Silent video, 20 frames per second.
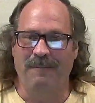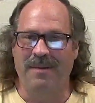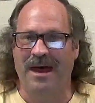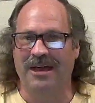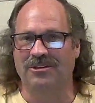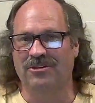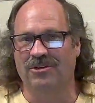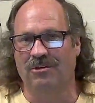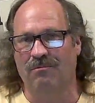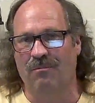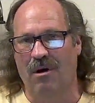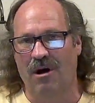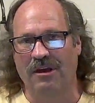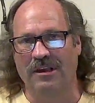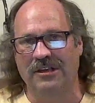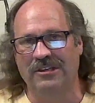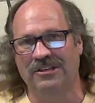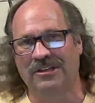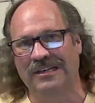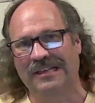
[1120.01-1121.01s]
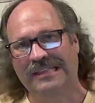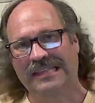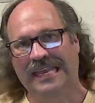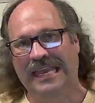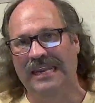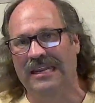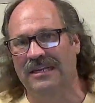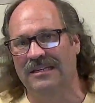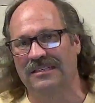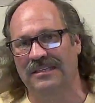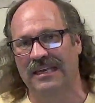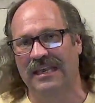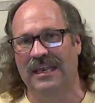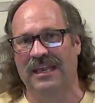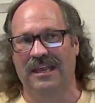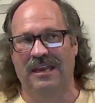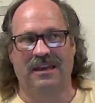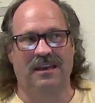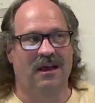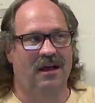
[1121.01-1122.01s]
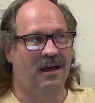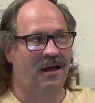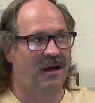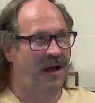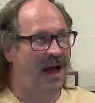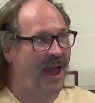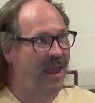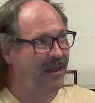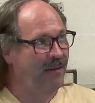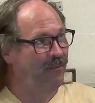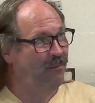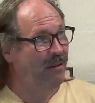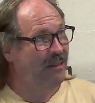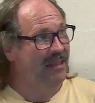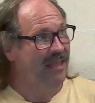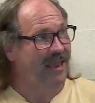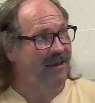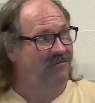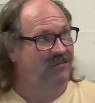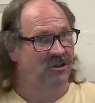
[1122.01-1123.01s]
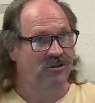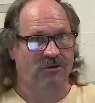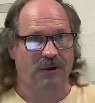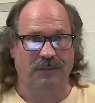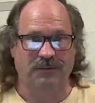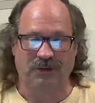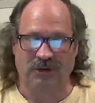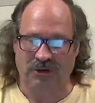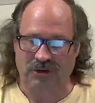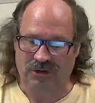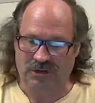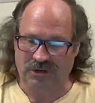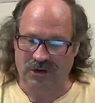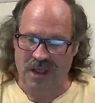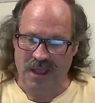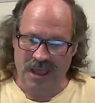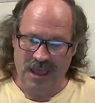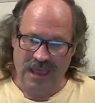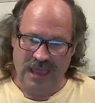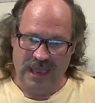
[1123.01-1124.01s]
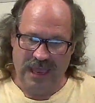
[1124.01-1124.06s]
Pastor Mark is going to lead us in, uh, I believe, scriptures